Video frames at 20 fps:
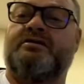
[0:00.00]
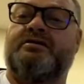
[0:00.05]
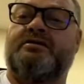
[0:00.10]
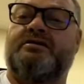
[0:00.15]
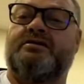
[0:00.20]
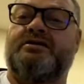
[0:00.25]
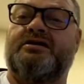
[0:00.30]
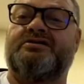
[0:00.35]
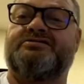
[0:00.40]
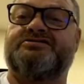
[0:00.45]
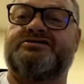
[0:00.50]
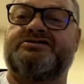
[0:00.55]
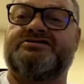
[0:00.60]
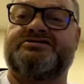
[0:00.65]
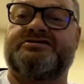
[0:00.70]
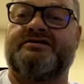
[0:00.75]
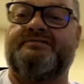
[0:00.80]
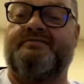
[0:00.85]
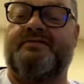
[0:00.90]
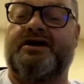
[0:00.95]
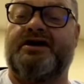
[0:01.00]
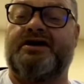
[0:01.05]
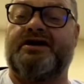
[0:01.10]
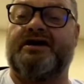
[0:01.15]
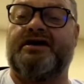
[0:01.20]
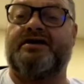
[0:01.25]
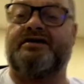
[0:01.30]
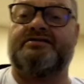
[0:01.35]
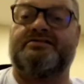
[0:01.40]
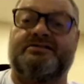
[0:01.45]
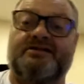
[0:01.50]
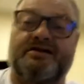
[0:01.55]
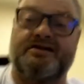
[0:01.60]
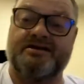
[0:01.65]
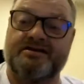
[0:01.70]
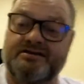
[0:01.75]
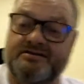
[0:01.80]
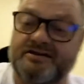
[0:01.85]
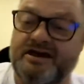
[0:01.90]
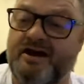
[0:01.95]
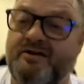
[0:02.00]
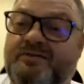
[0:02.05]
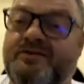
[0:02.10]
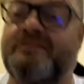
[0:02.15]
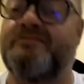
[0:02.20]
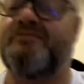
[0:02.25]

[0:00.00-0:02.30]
It's just somebody out there. I wouldn't